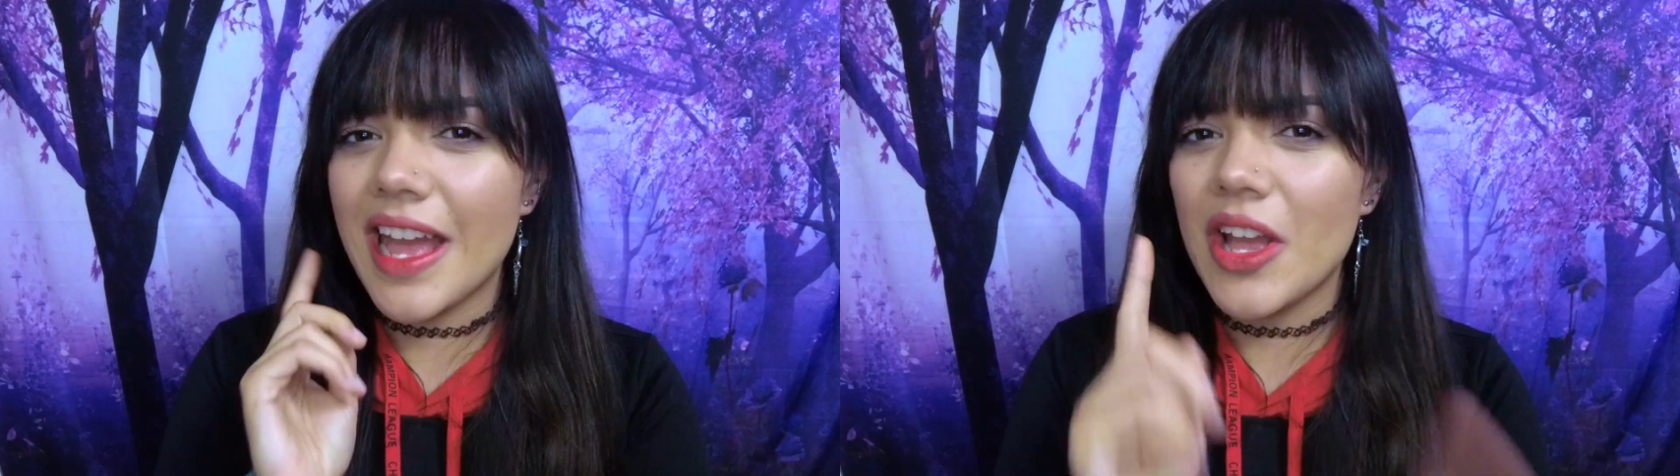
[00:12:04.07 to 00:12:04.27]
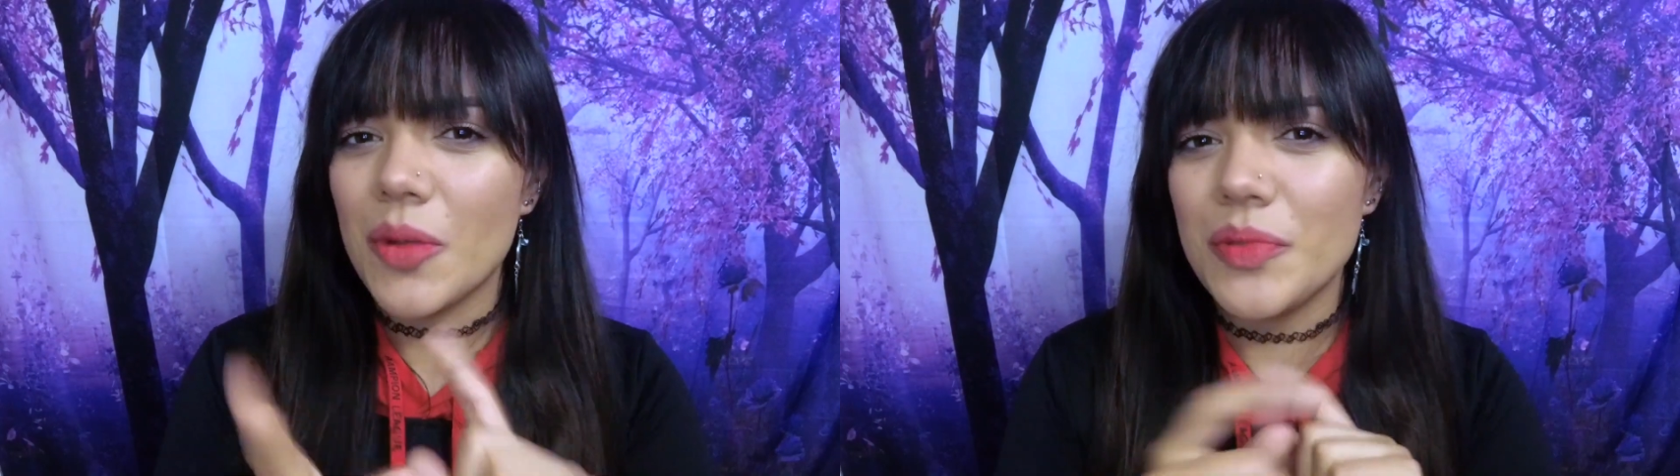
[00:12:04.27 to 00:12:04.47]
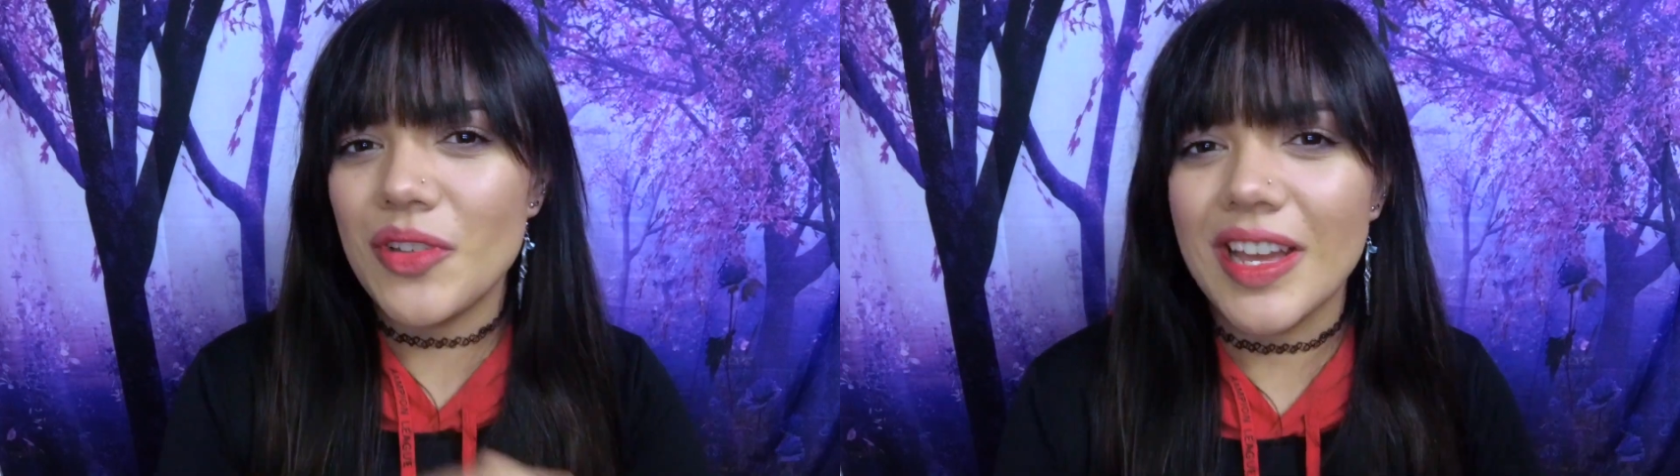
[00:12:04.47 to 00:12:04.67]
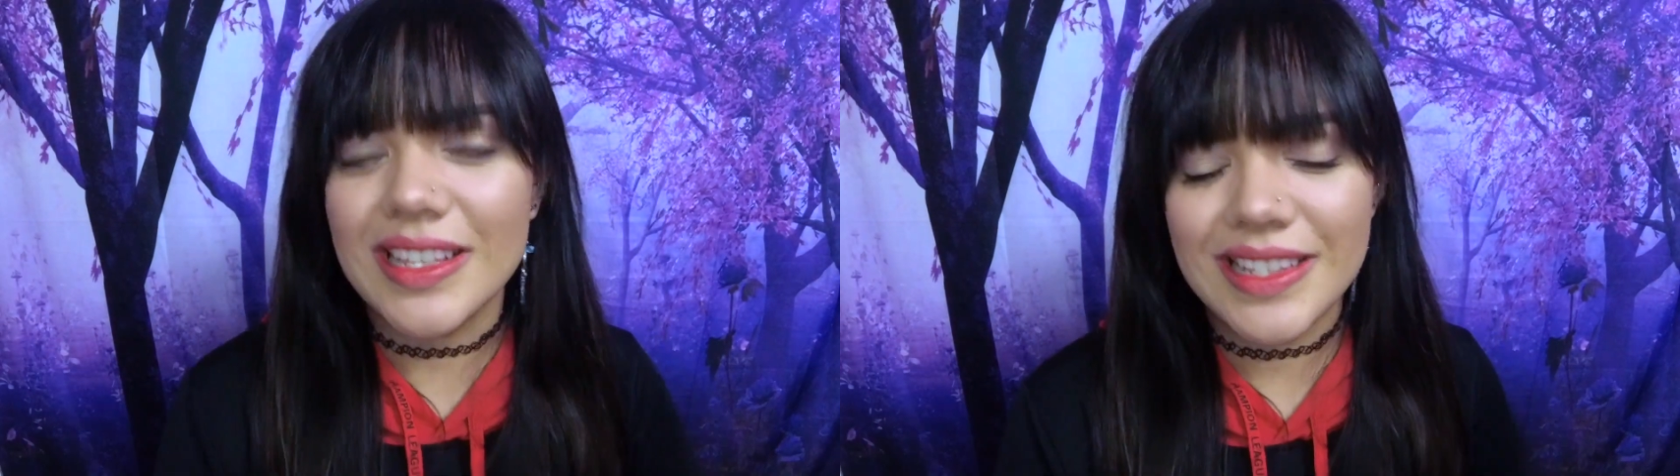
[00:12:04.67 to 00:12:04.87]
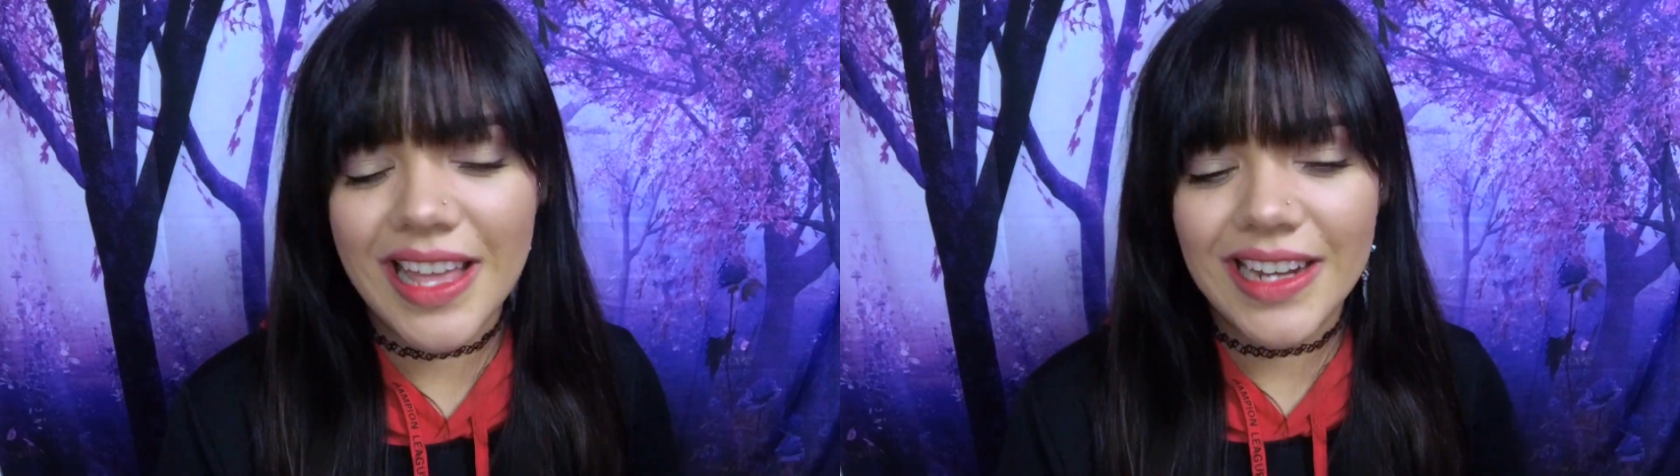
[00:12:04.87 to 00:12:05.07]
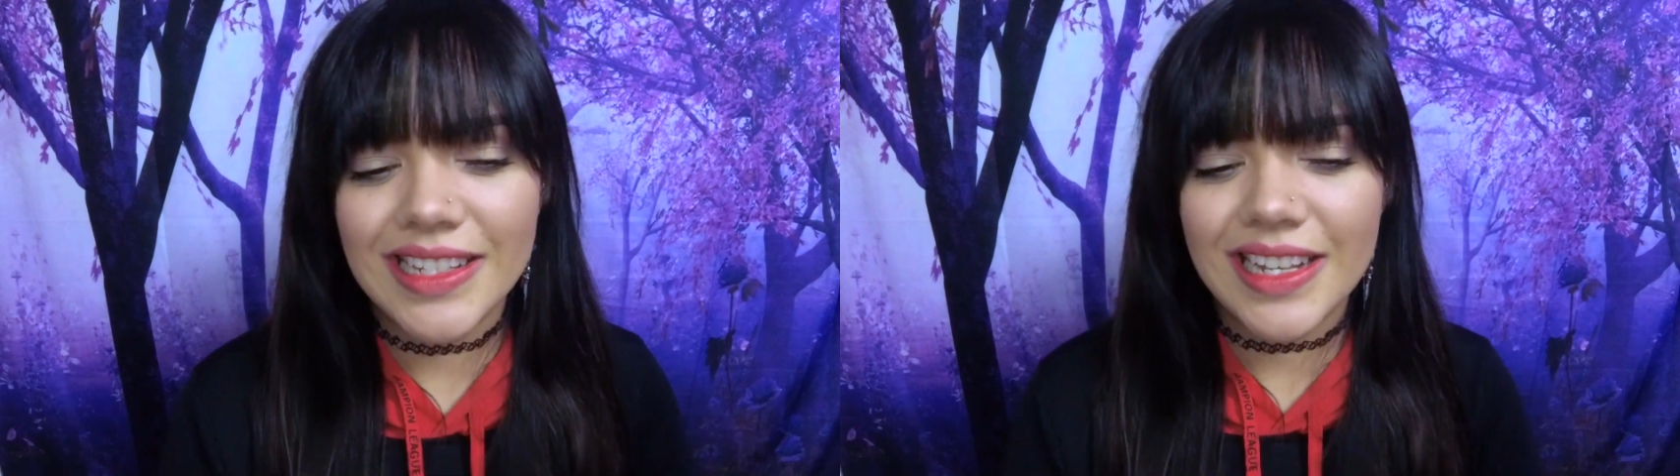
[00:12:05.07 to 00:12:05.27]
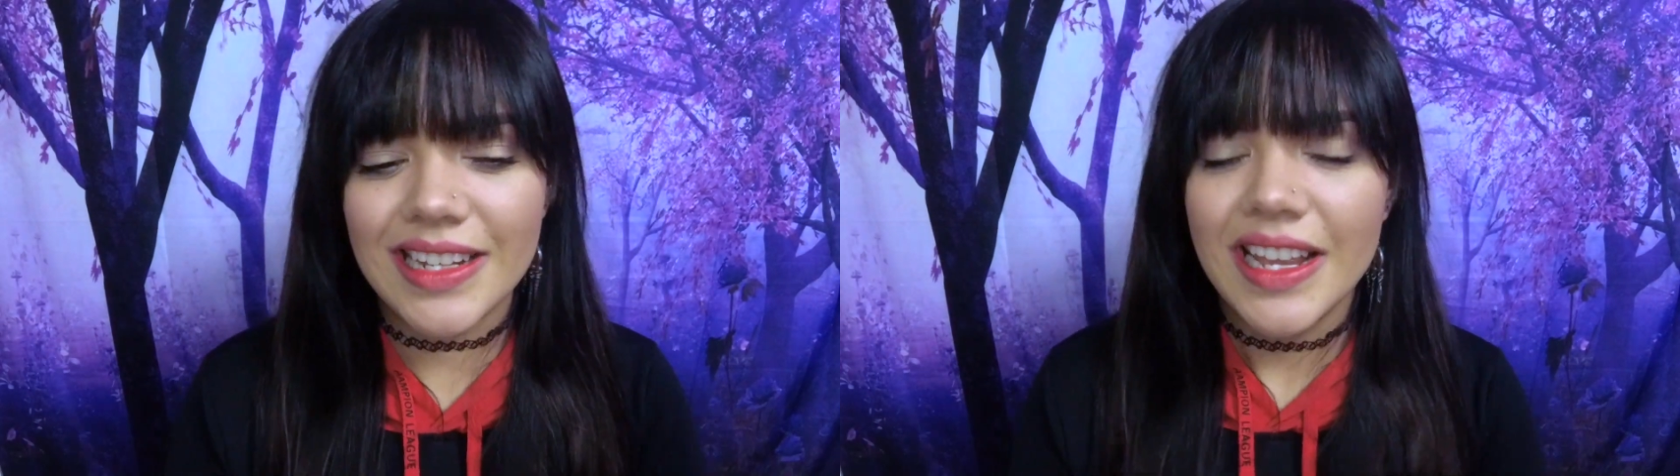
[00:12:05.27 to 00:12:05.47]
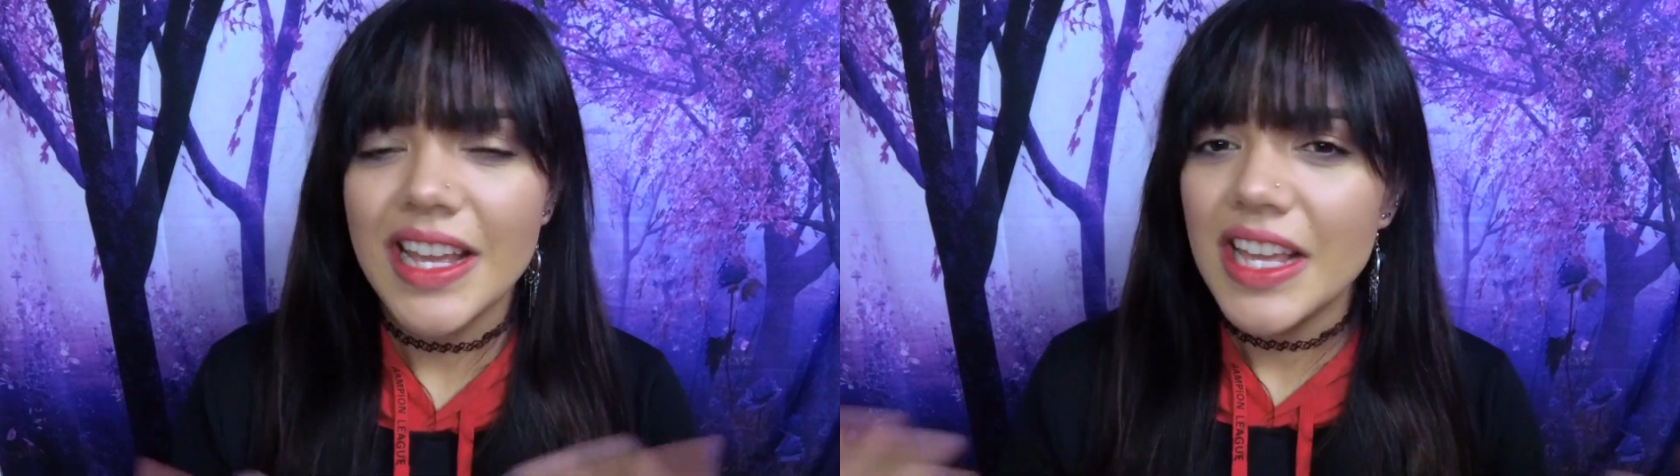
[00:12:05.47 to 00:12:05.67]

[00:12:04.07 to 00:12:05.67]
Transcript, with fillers: I hope you guys liked it.